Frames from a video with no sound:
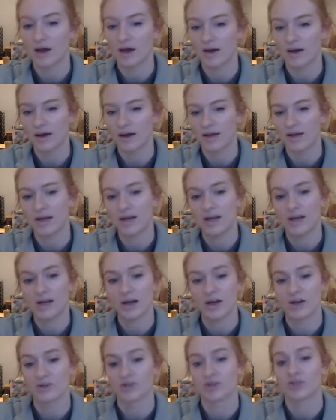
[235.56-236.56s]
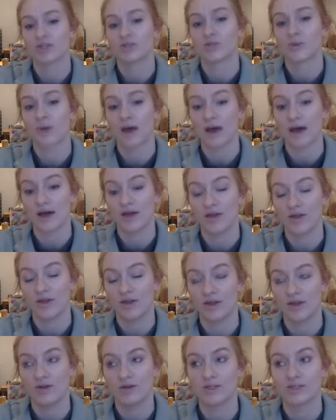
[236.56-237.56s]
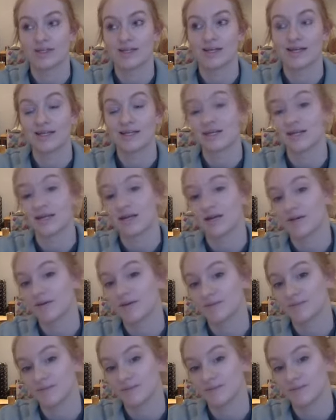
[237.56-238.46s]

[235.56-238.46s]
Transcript: in countries where the use is legal.